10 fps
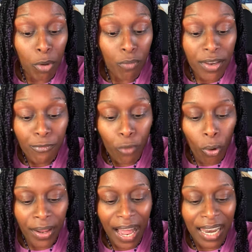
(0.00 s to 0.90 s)
moving
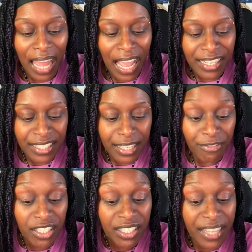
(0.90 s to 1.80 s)
forward allow yourself
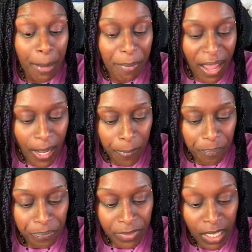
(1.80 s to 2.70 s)
to step back
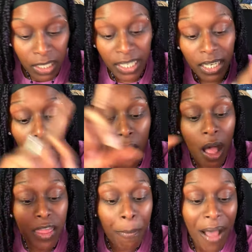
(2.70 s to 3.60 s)
Look at
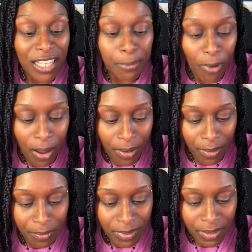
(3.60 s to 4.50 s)
all the possible
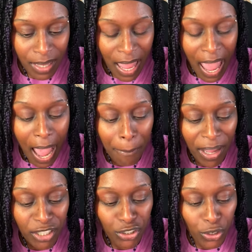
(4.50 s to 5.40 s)
outcomes and
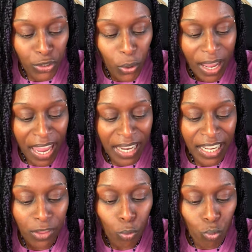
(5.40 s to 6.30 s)
make sure you're heading
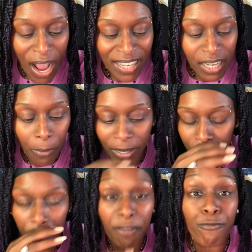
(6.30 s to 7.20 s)
in the right
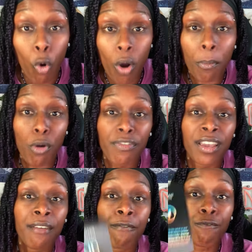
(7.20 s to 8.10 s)
direction before
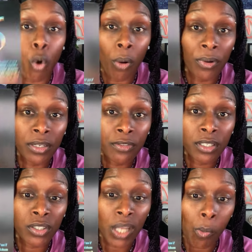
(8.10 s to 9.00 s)
moving forward to
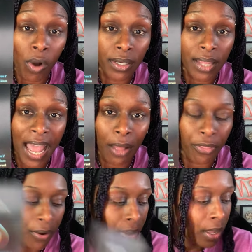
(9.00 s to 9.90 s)
someone out there.